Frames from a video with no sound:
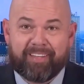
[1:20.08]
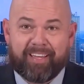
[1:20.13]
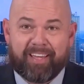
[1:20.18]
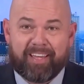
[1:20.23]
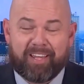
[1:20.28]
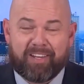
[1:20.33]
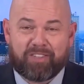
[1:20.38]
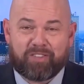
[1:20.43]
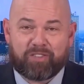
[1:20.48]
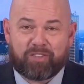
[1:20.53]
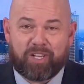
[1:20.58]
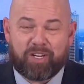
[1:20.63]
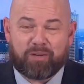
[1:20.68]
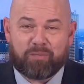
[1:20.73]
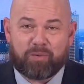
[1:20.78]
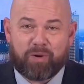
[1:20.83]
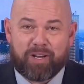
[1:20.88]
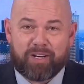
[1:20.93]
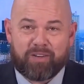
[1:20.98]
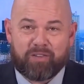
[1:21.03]
He
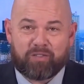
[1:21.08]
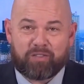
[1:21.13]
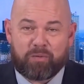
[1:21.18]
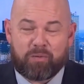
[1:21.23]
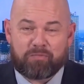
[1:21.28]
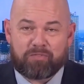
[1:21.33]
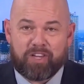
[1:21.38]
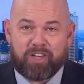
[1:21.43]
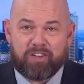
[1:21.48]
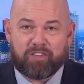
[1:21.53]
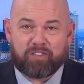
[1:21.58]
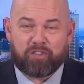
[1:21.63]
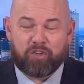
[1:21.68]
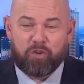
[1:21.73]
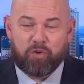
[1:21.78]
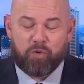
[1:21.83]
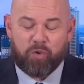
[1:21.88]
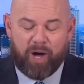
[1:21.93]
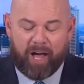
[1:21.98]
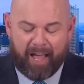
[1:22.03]
celebrated some of his
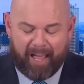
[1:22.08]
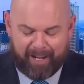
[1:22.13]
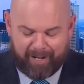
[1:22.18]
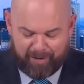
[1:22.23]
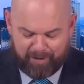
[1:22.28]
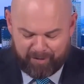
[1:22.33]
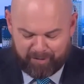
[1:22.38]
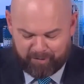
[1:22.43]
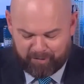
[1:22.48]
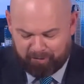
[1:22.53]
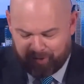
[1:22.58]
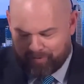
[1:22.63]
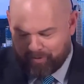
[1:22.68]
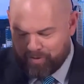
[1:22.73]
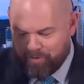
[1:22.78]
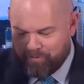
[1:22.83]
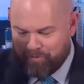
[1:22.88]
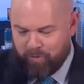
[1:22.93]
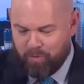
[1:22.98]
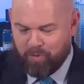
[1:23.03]
new hires,
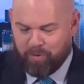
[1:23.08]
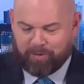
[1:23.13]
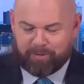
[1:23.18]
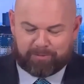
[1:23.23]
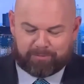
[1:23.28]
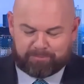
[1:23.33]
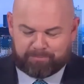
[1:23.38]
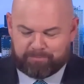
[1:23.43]
7:04.